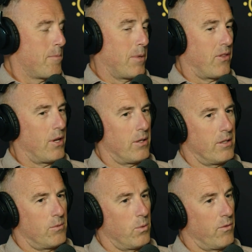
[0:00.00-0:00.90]
But
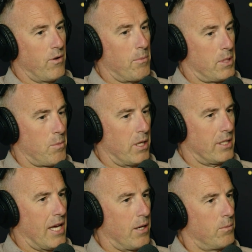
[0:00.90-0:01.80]
then we're from a small
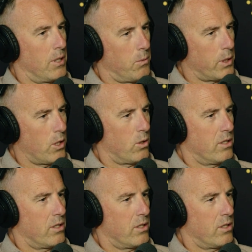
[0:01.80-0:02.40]
town, then we go